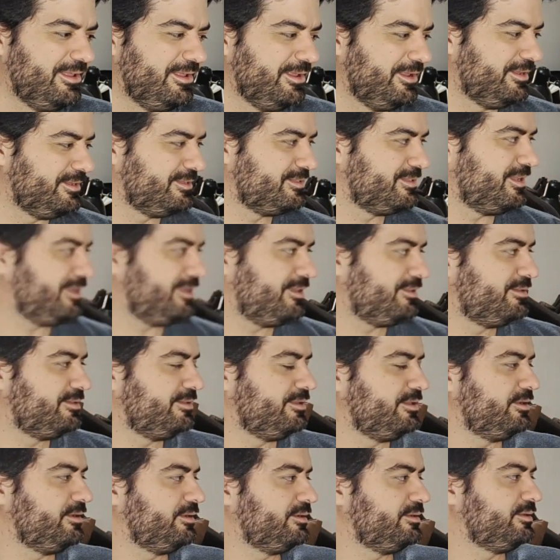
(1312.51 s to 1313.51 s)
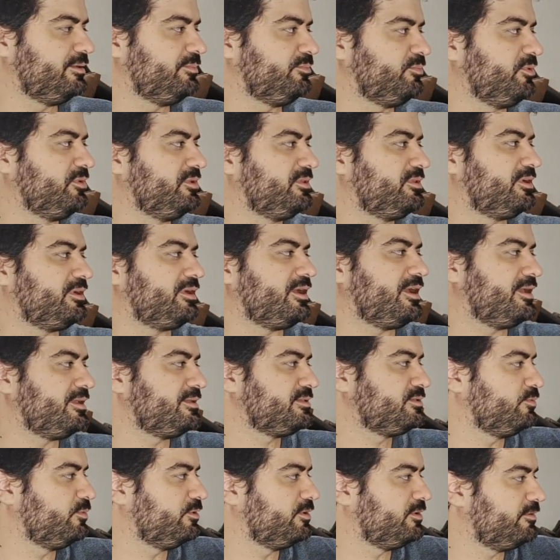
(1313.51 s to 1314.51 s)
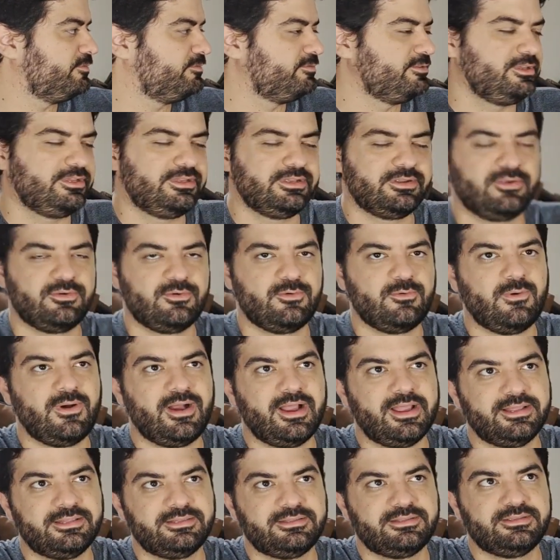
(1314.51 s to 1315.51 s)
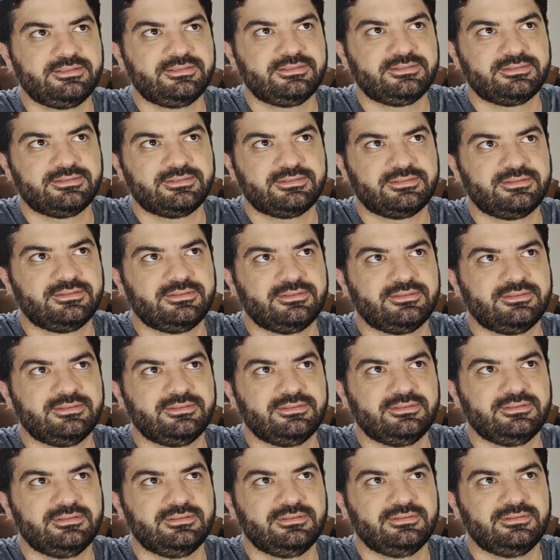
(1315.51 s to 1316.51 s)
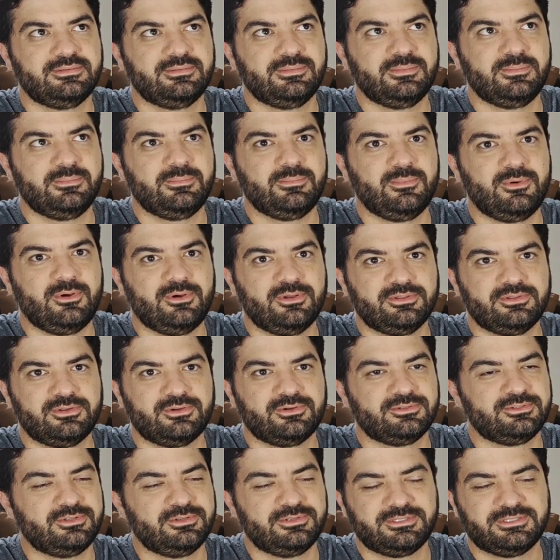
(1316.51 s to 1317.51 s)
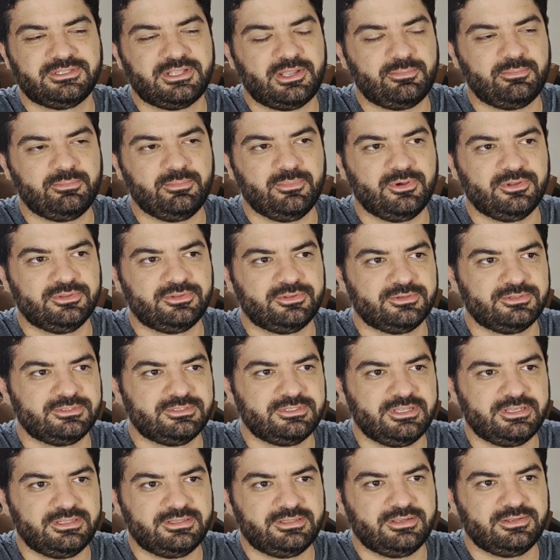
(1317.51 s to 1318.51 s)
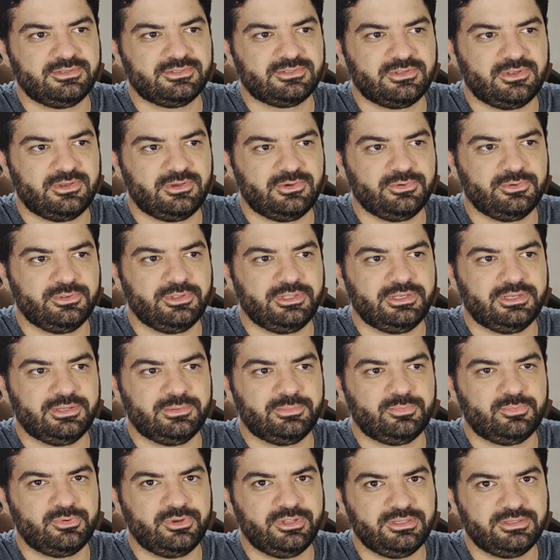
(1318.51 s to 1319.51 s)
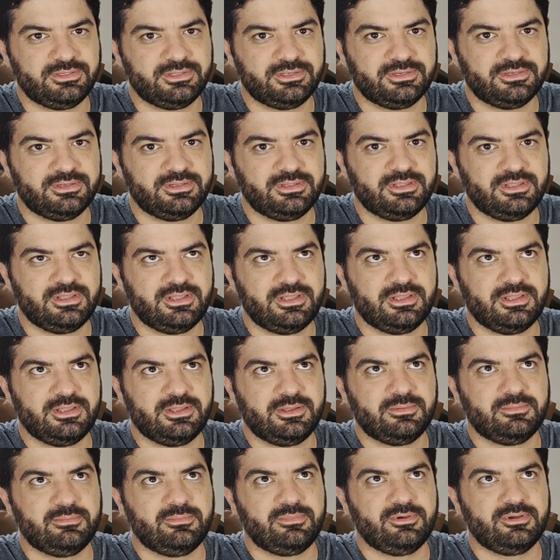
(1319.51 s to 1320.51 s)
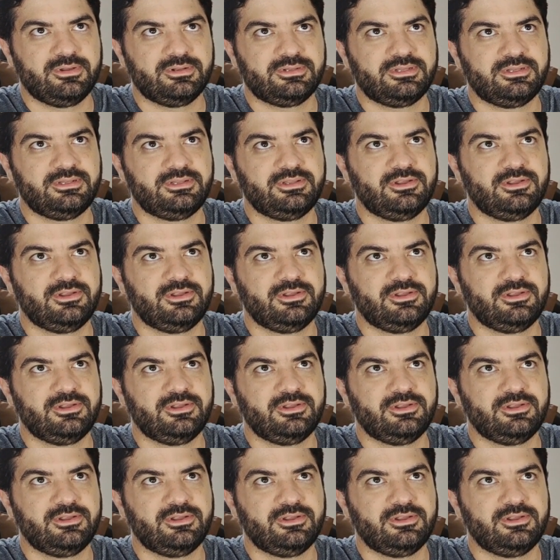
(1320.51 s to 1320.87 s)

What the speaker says: is that the printer has one of the quietest motors or step motors that I saw in a printer, but